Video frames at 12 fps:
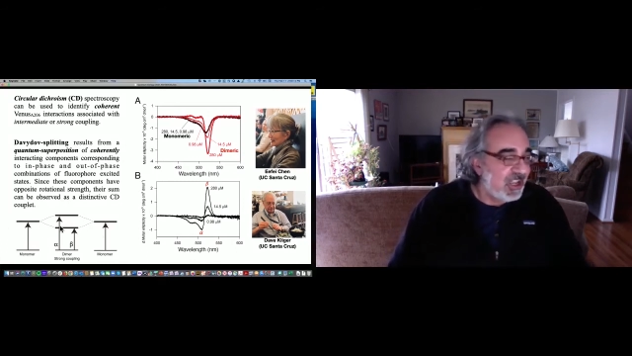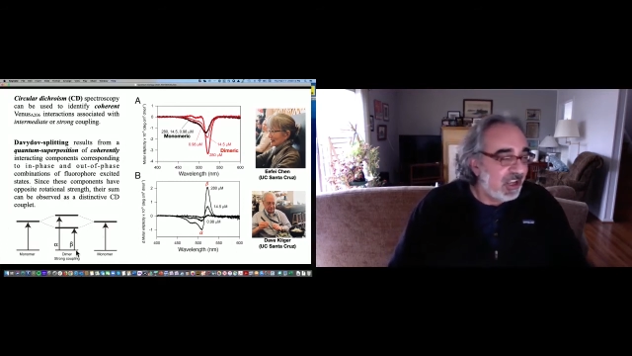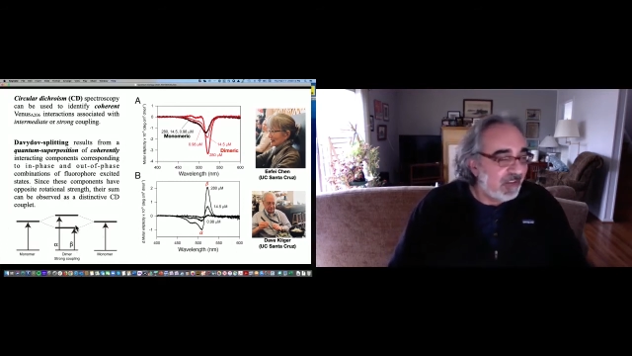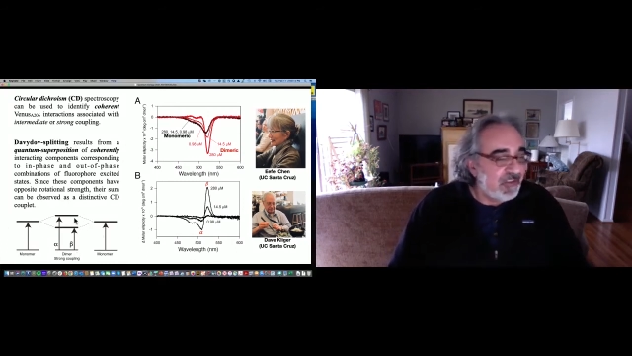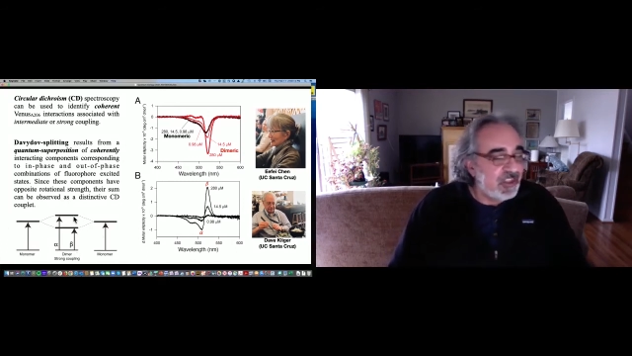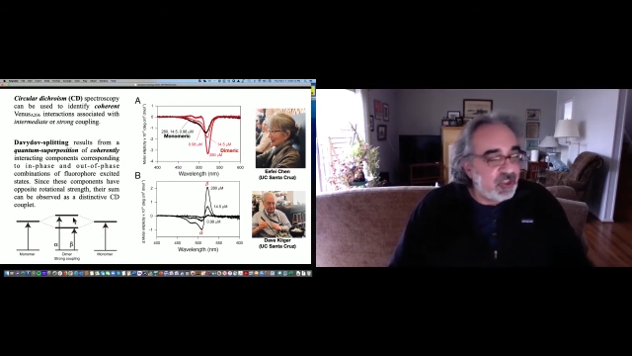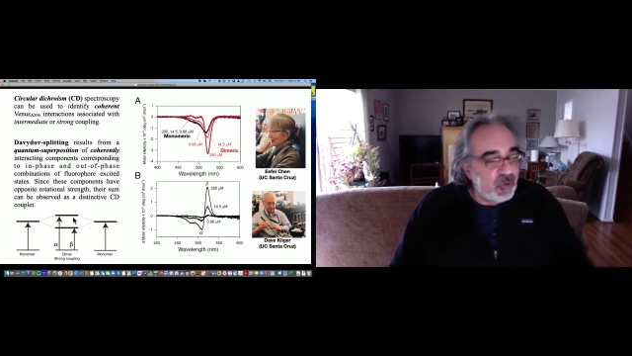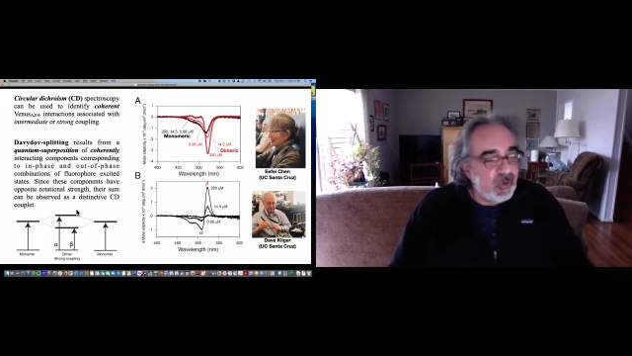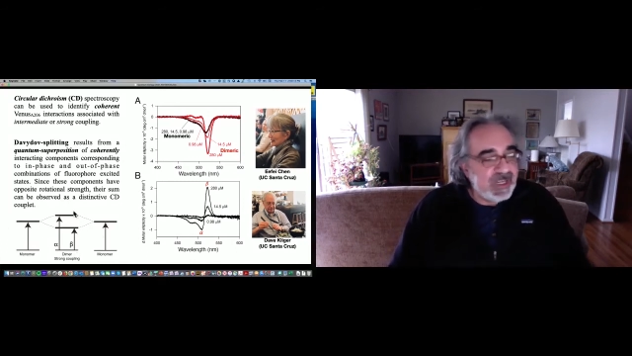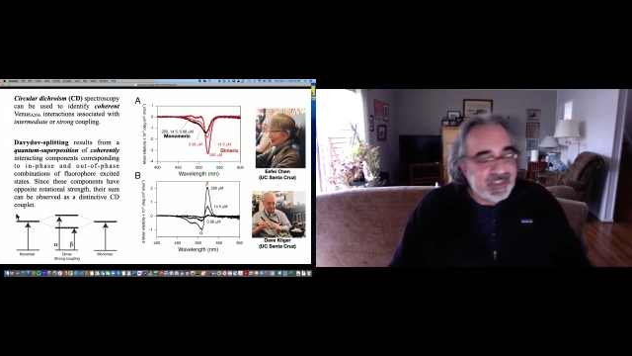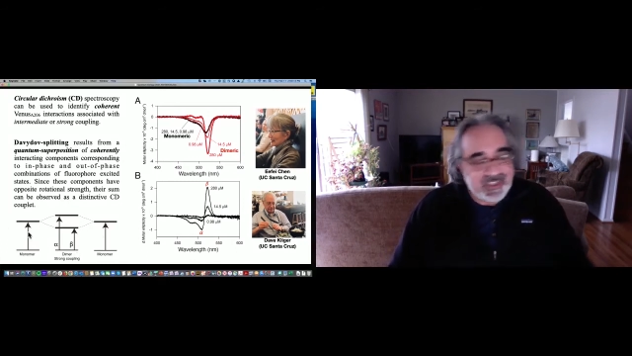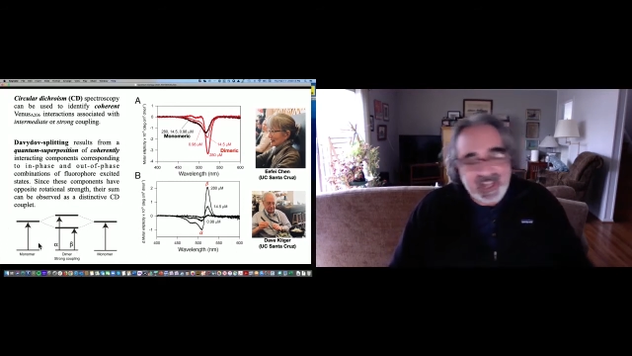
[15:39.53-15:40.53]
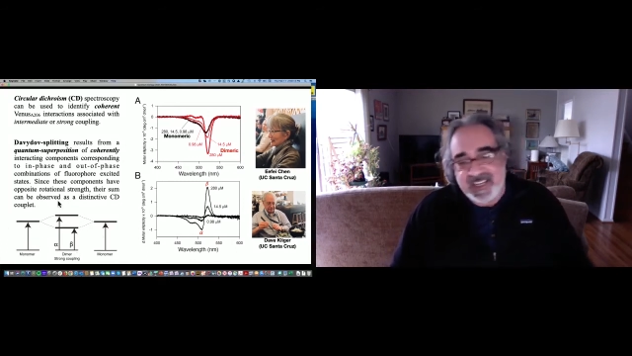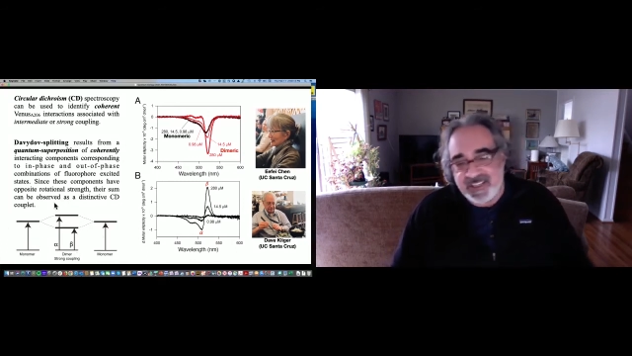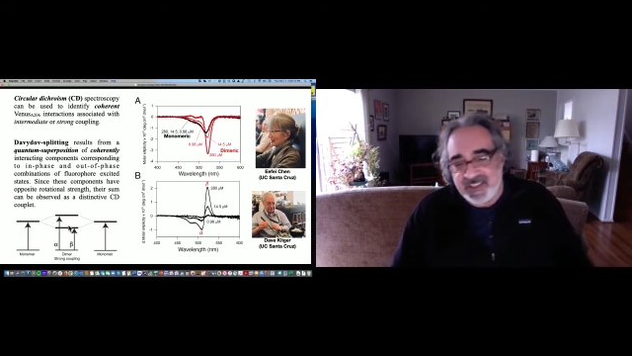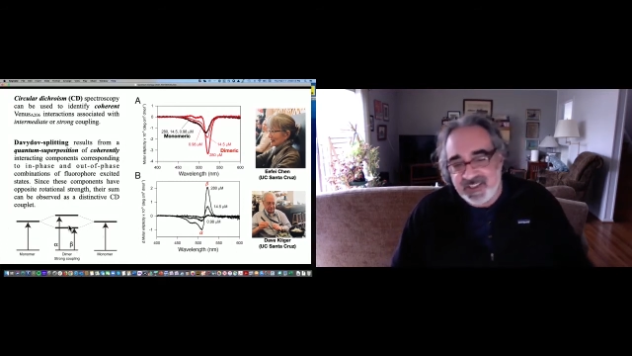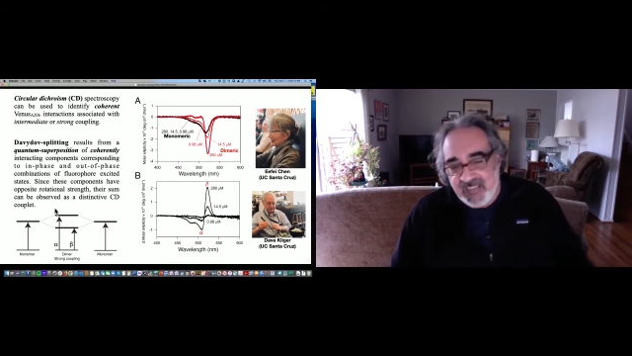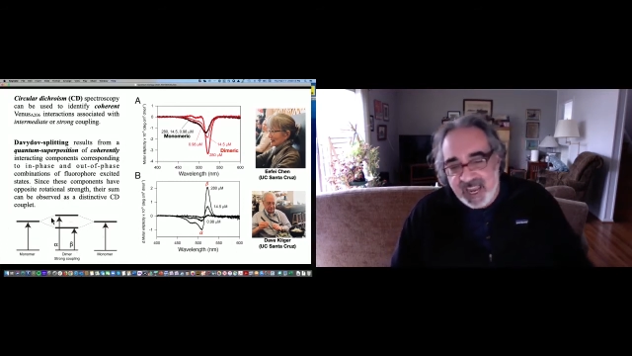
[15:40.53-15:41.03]
of the two excited
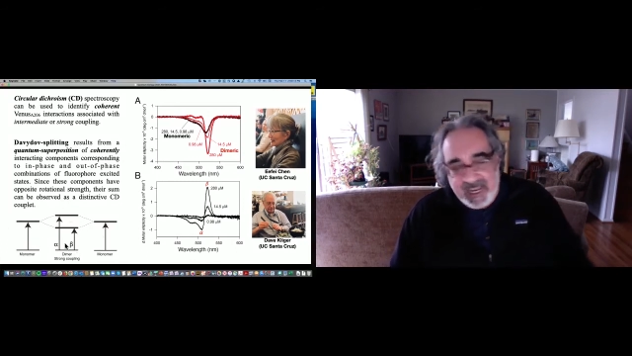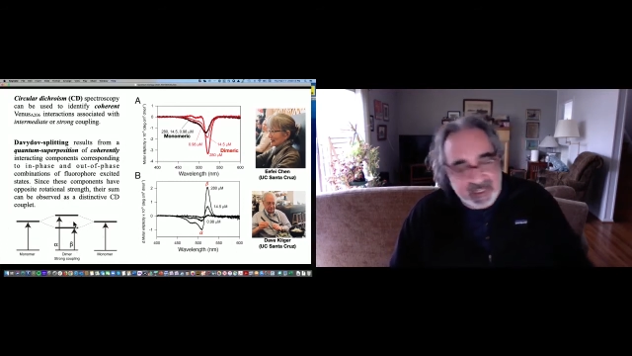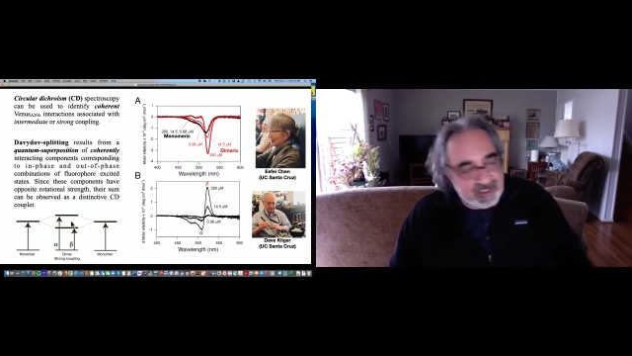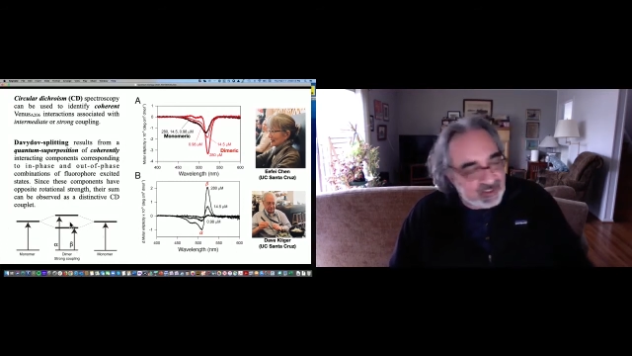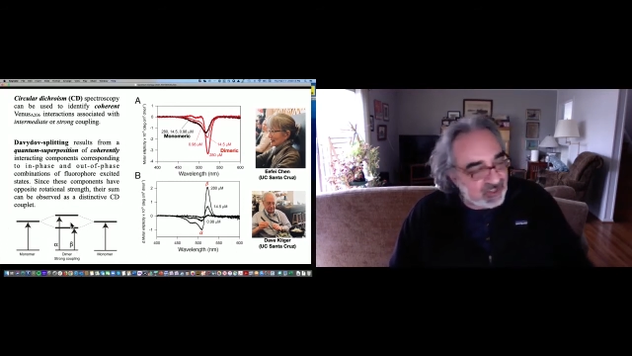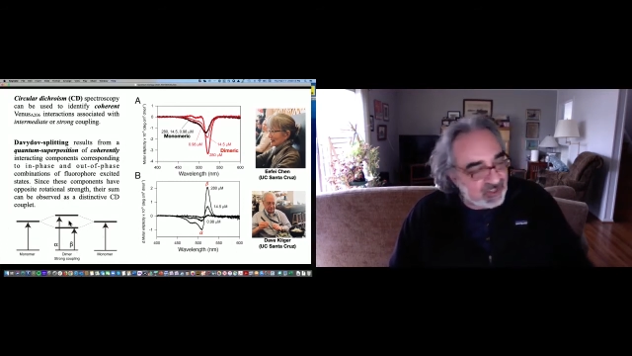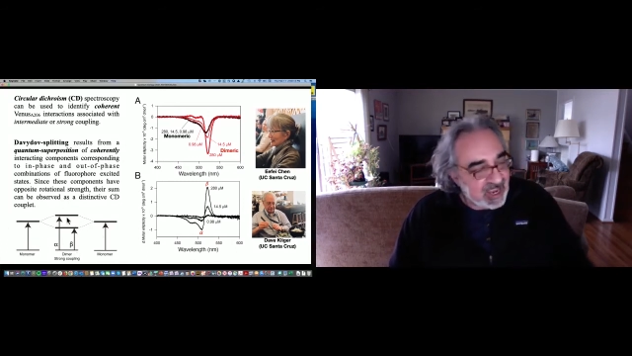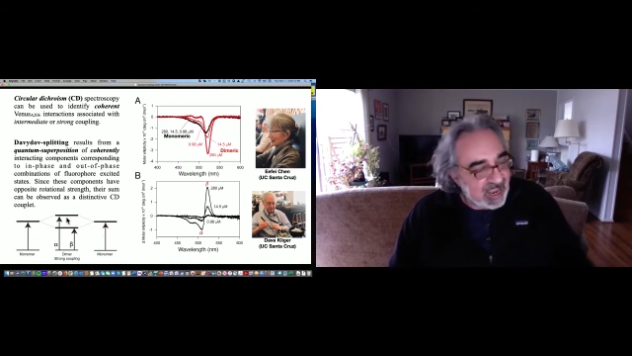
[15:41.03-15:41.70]
states.